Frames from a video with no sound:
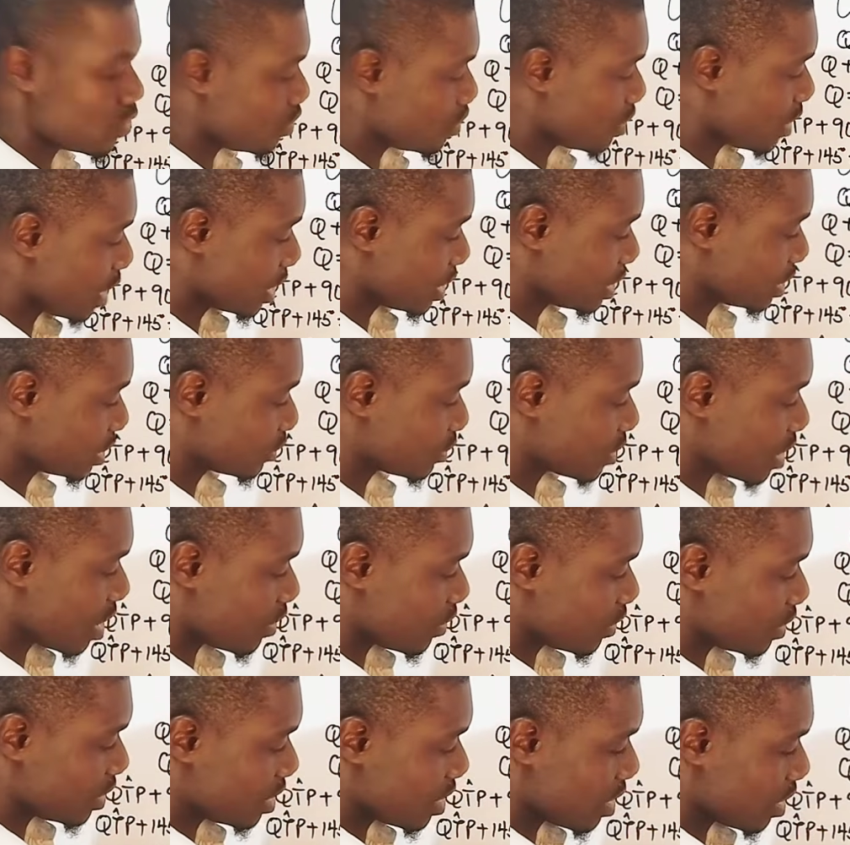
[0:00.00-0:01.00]
look at this
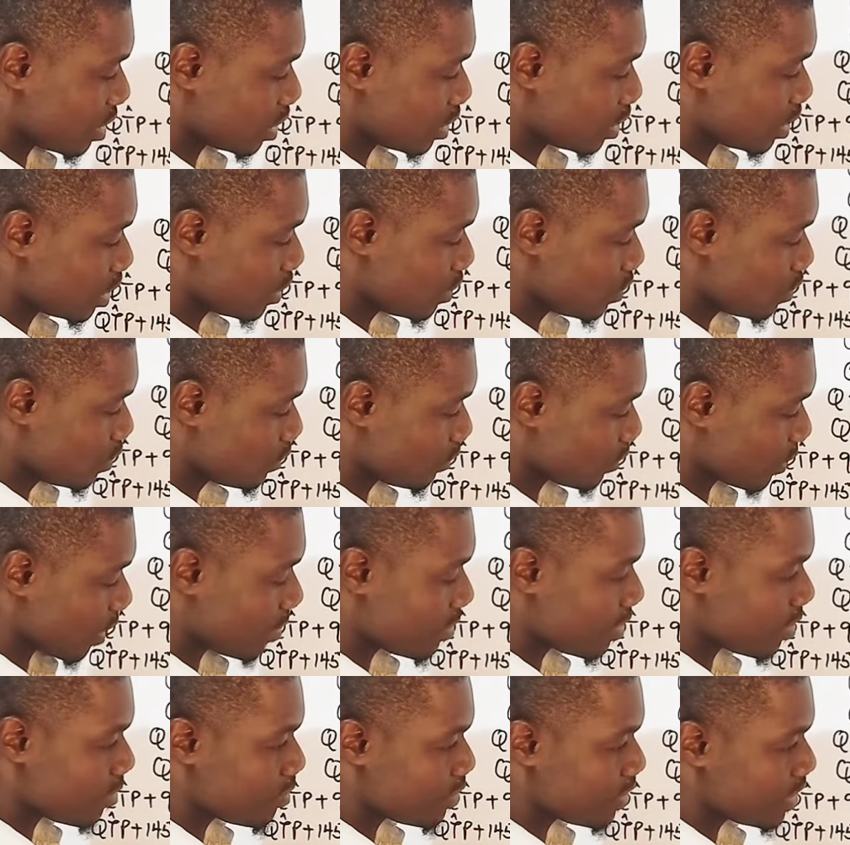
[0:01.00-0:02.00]
triangle here,
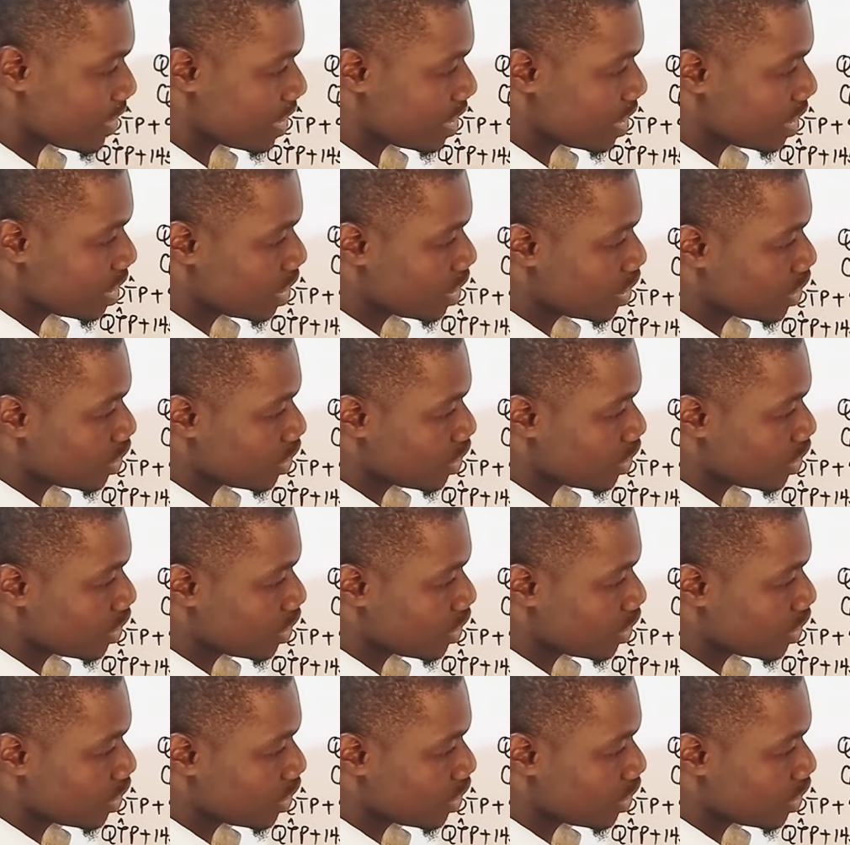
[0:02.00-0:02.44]
PQR,